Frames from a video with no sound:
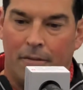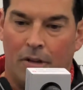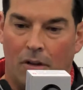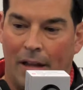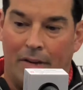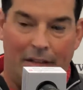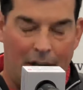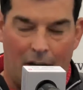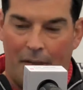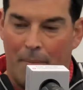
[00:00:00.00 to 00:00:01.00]
you know, like
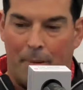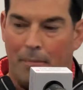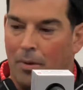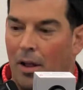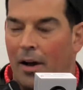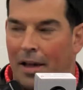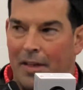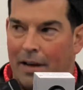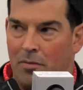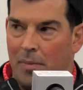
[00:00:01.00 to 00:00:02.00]
on that punt block, I
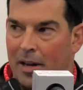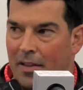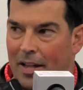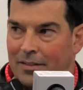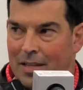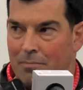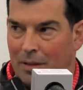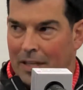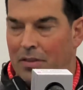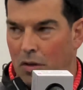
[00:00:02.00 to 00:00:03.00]
think everybody on that team
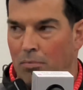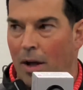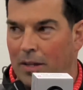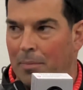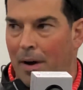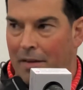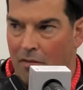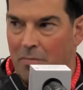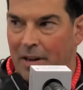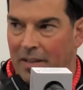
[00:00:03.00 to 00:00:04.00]
believed he'd block the punt if
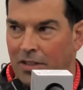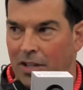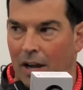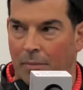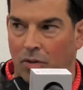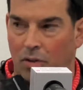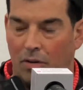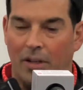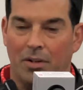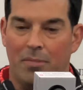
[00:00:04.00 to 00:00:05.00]
everybody did their job. So
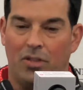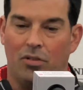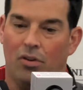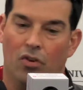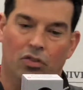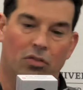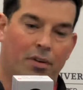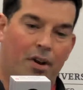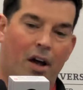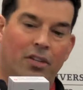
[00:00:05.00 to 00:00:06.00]
Taraja Mitchell goes through
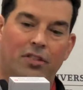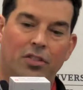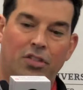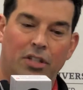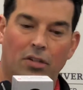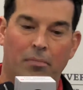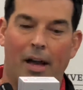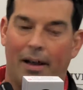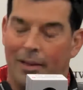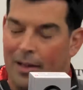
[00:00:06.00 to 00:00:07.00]
and knocks the shield
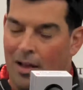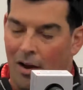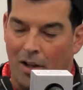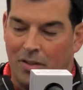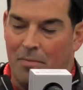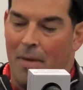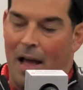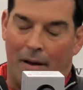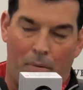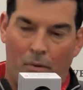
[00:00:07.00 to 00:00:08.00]
back. Austin
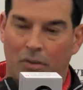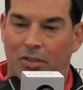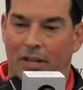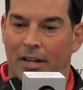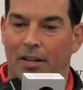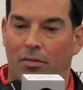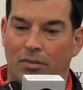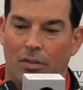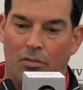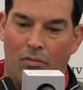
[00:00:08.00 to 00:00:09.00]
Mack pours it into
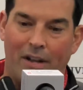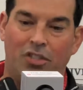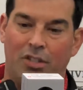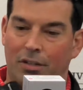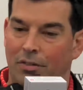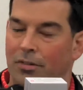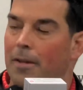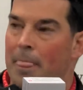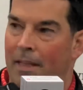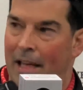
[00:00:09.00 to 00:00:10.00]
the right shield,
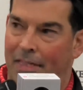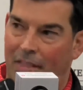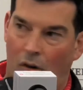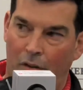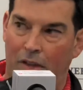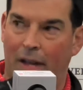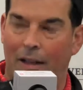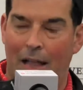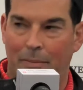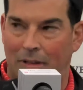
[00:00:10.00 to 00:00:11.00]
and that whole thing
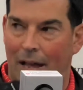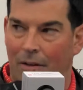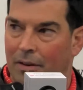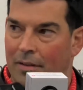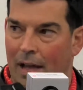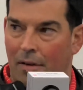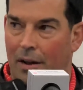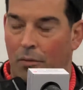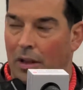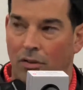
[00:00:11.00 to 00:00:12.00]
collapsed down. And
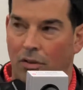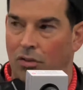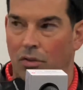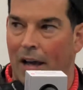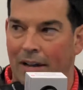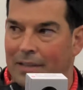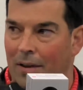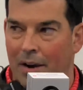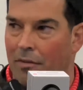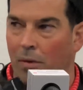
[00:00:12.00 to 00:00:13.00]
that, without those two guys, that
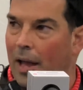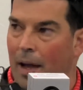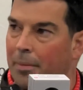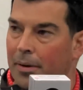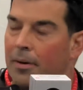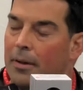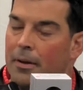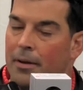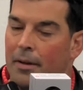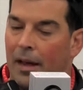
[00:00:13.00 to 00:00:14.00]
would never would have happened.
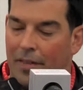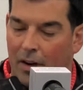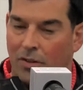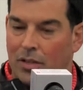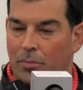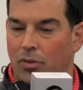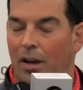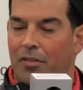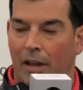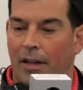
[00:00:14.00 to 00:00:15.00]
And then Chris comes
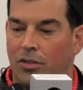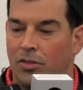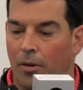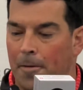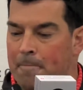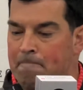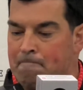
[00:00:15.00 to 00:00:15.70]
off the edge. So